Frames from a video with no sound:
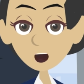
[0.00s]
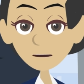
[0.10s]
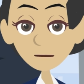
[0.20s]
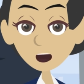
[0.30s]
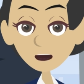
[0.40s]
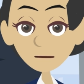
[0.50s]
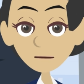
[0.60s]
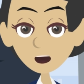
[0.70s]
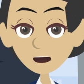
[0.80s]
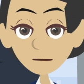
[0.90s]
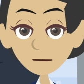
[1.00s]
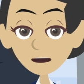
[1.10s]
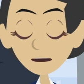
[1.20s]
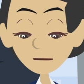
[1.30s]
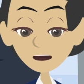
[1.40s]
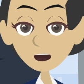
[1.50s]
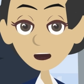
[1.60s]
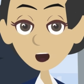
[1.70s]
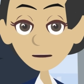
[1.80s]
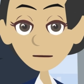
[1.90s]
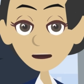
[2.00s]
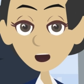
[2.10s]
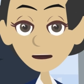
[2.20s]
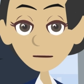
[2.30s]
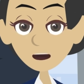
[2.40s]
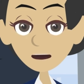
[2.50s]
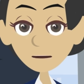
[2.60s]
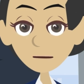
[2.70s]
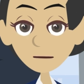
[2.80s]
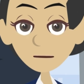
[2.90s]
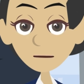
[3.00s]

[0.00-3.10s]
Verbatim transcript: that the plates count sheet is signed off by the host.